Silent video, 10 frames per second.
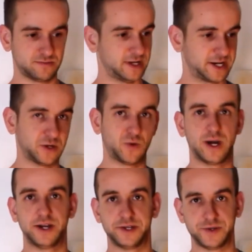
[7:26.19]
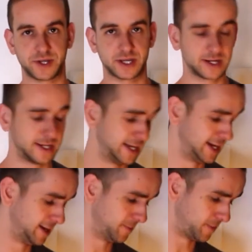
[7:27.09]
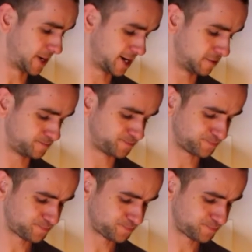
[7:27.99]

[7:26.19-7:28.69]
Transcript: I don't know why they're doing it, but